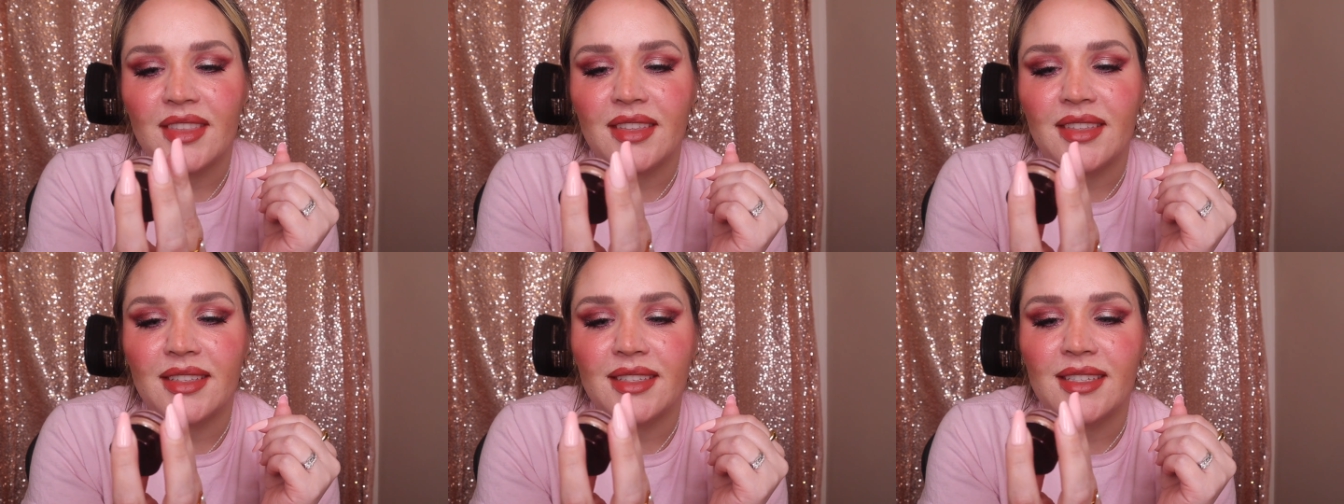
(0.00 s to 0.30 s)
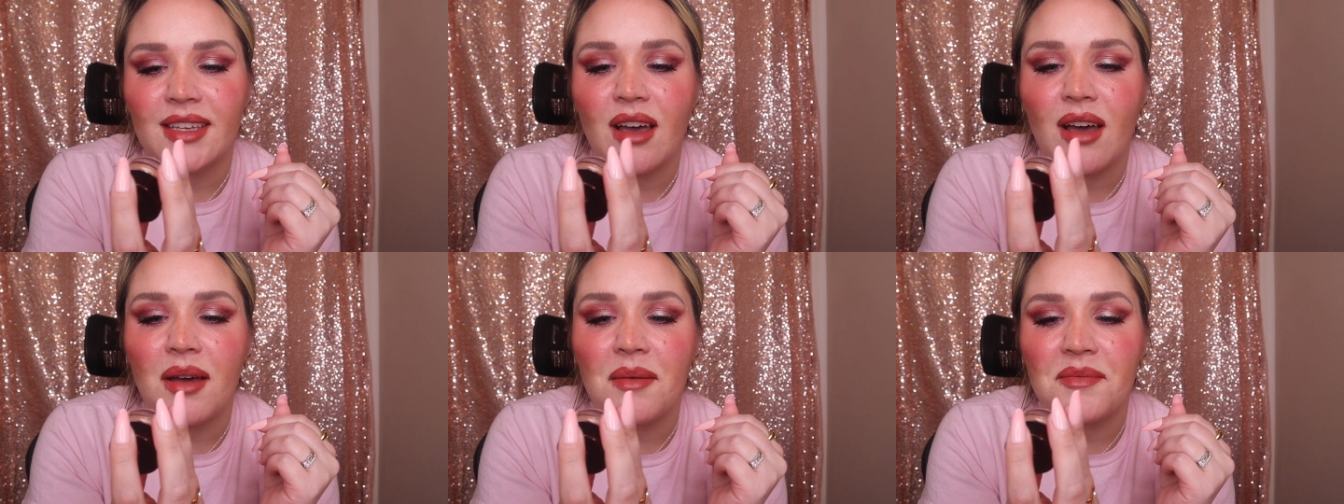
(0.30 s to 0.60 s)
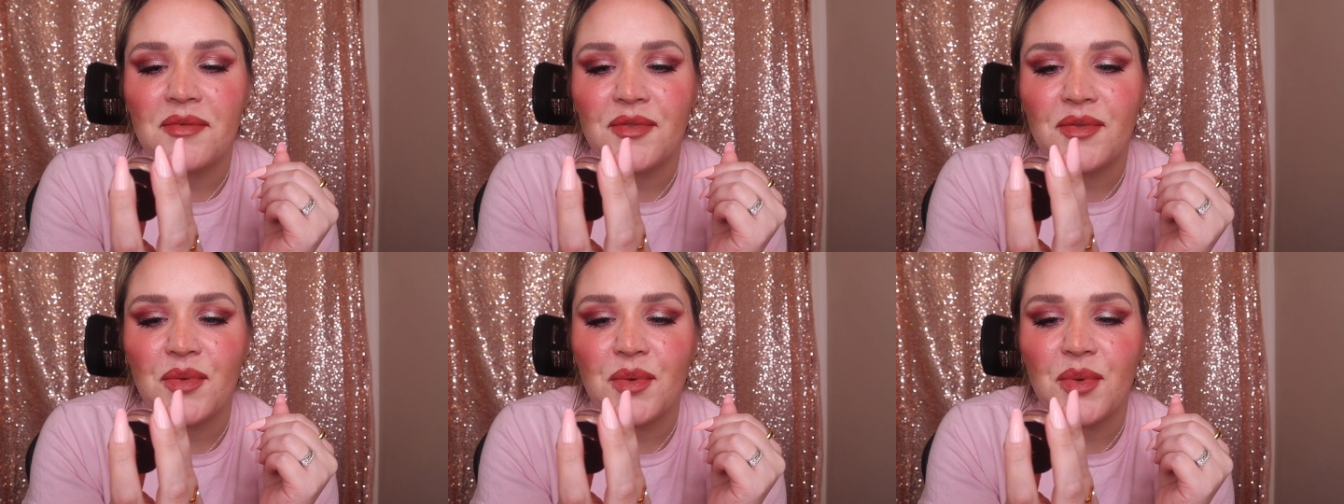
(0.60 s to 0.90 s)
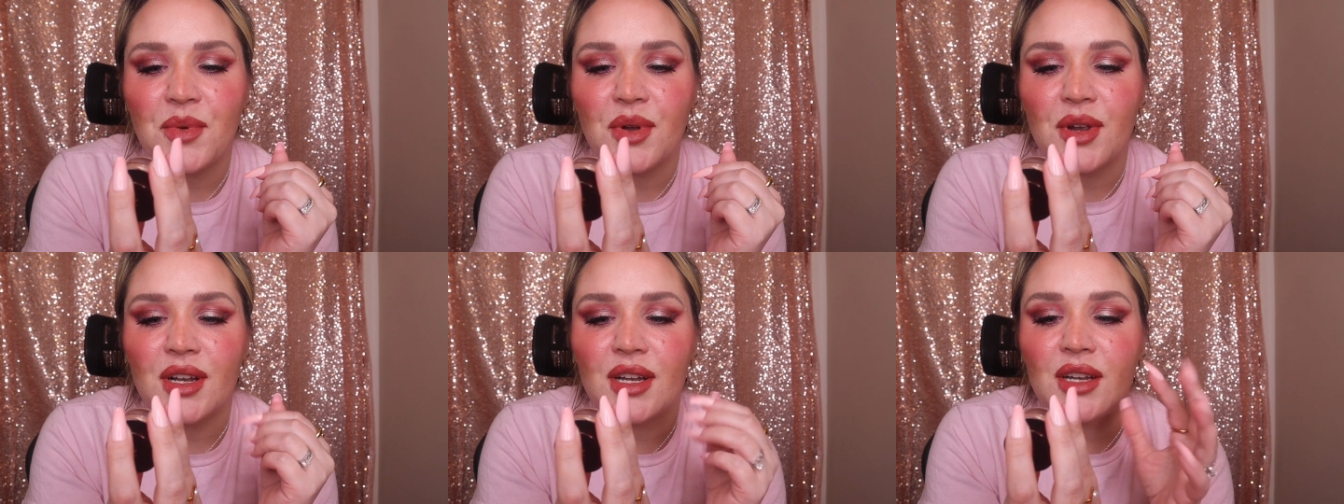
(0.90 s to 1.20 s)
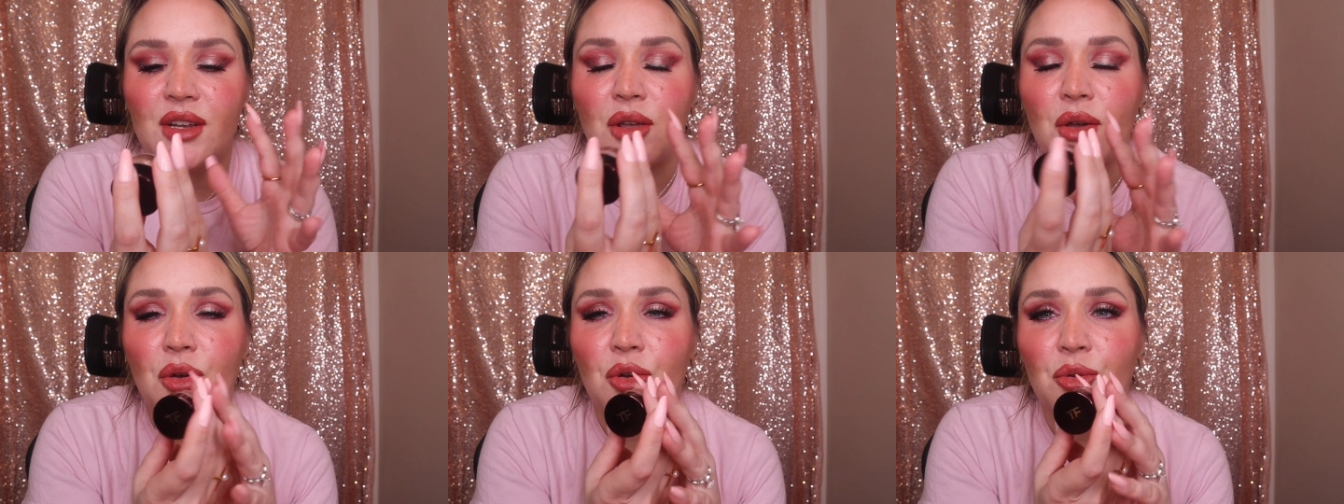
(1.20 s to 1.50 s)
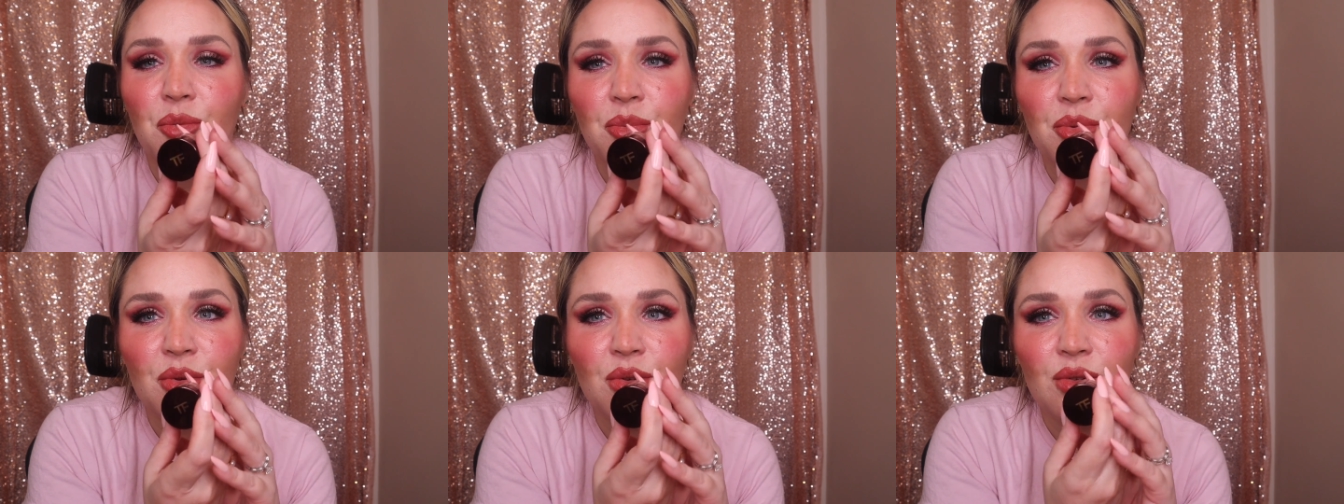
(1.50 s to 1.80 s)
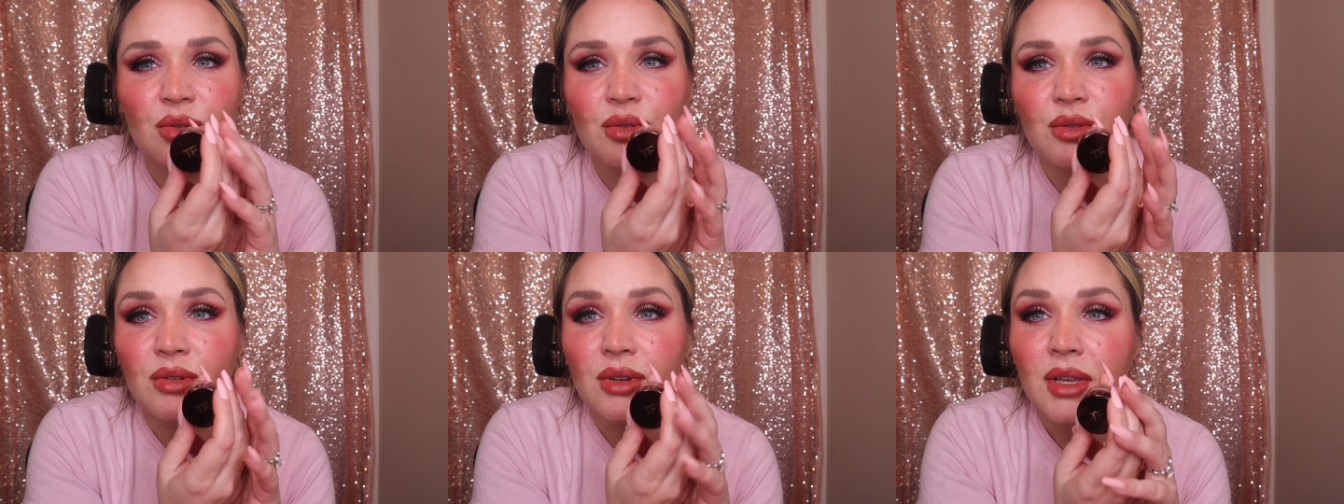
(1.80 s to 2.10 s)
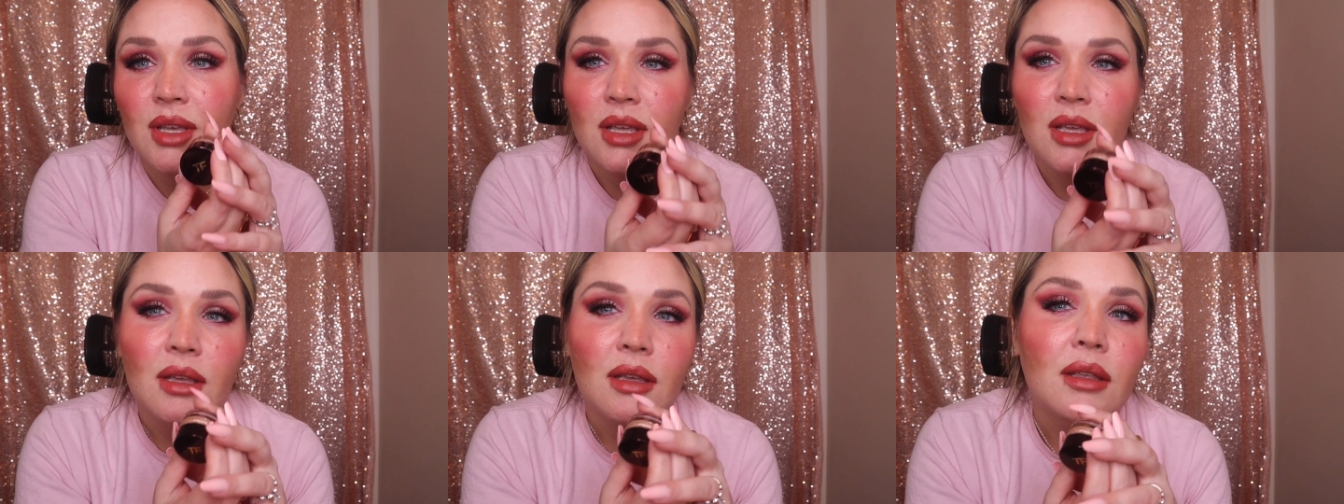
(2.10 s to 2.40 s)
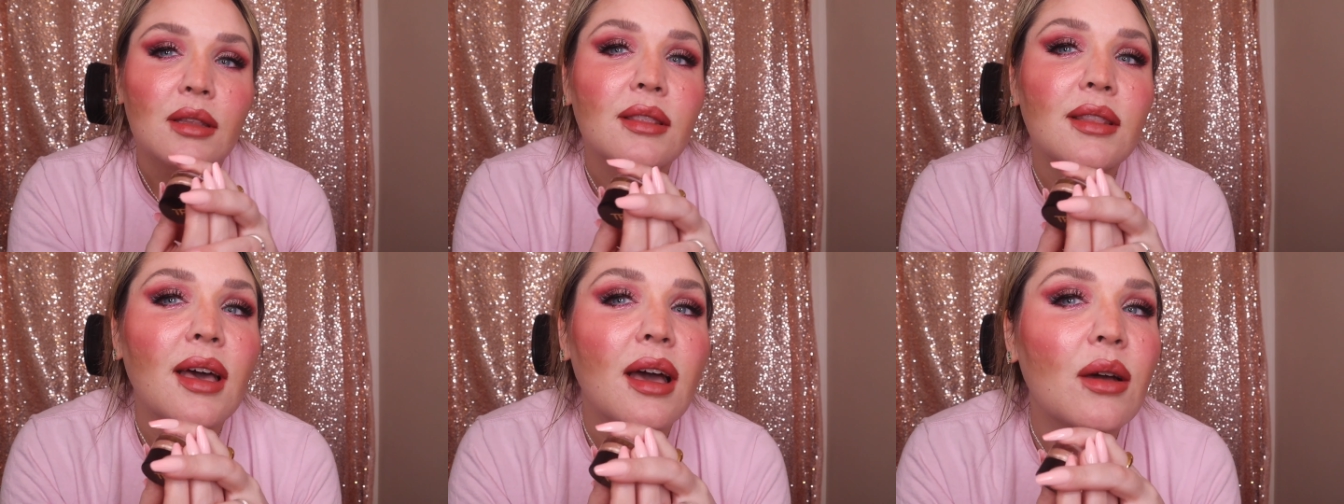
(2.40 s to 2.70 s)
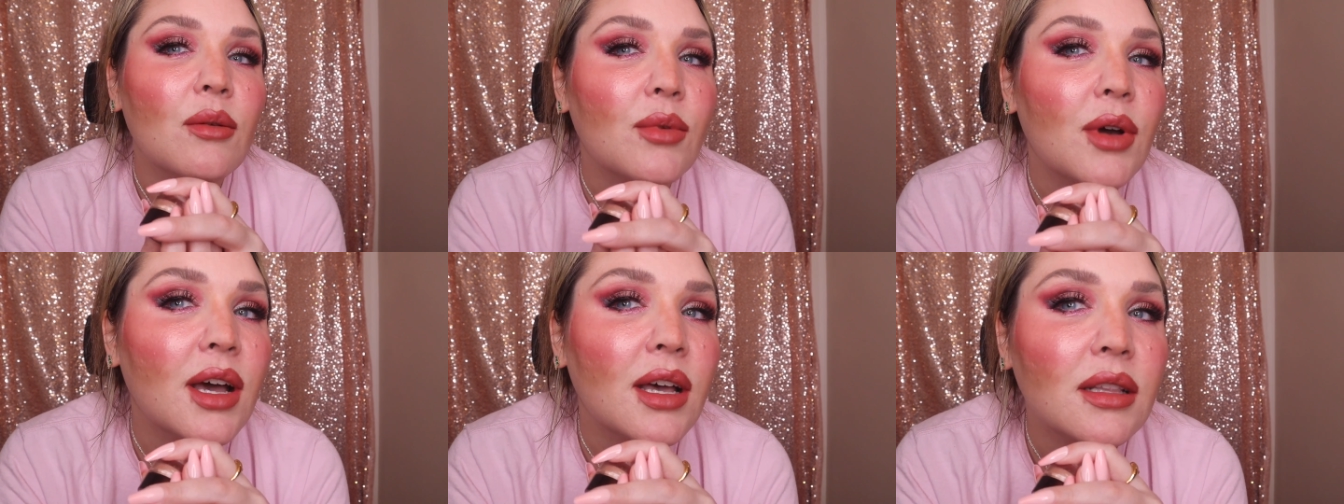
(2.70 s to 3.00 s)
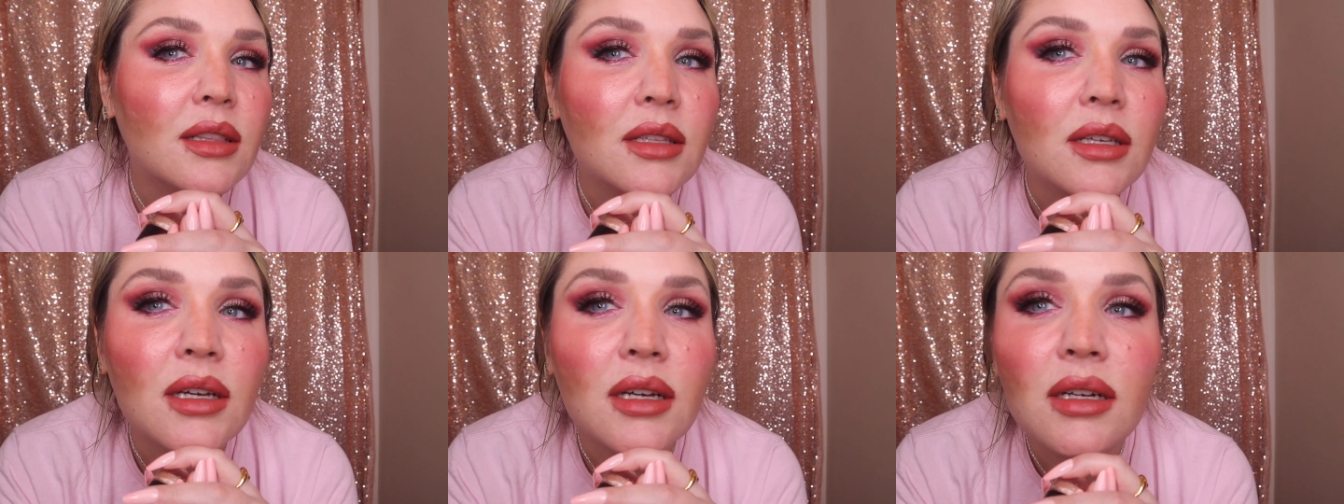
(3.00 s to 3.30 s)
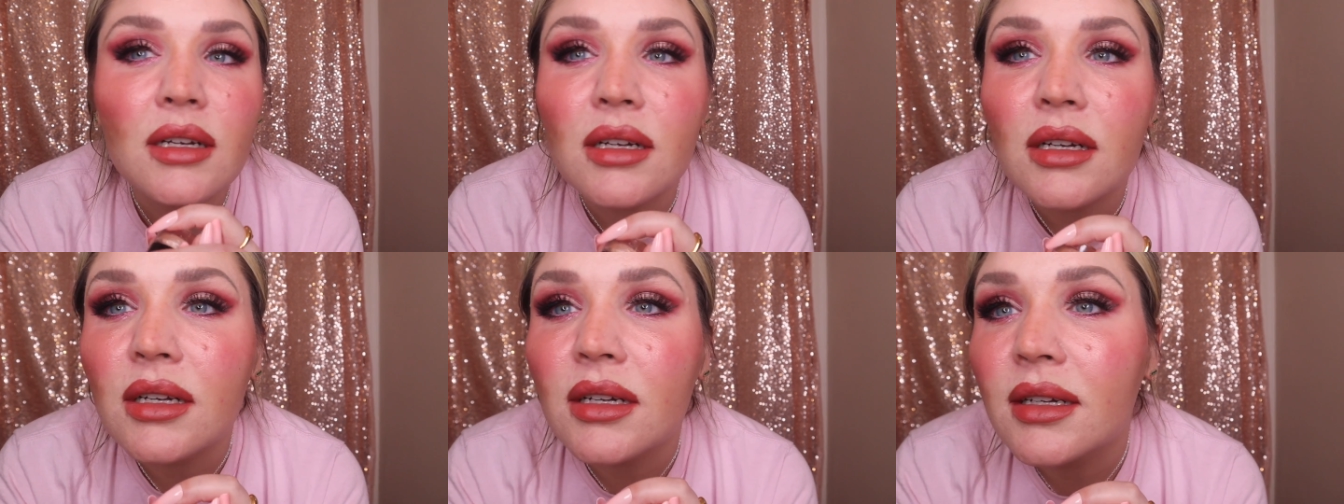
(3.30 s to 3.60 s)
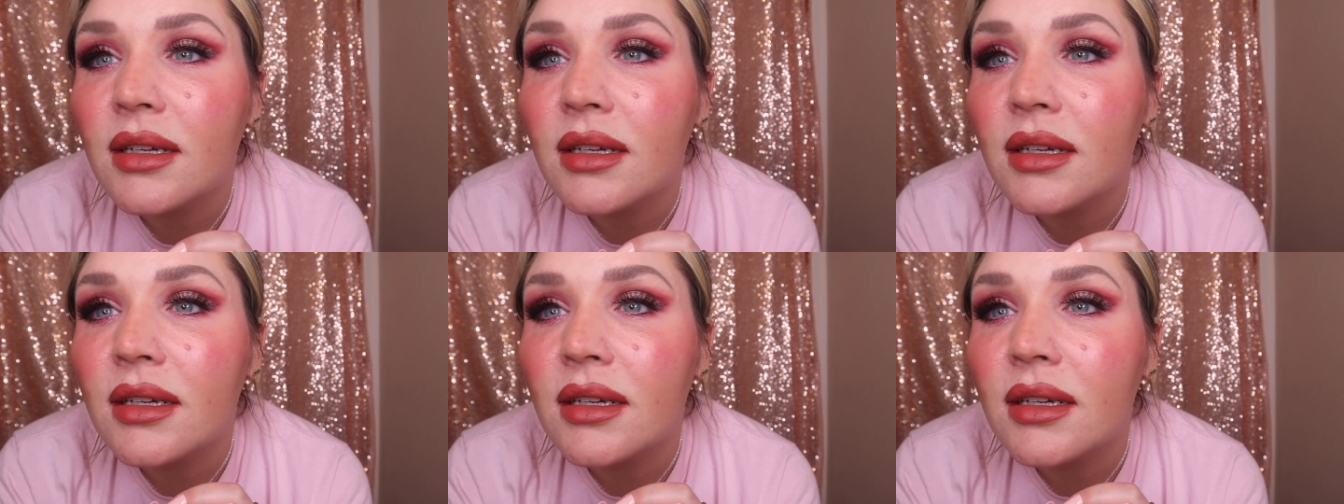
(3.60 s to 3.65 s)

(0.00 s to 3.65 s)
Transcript: the Tom Ford and Opal, that wet look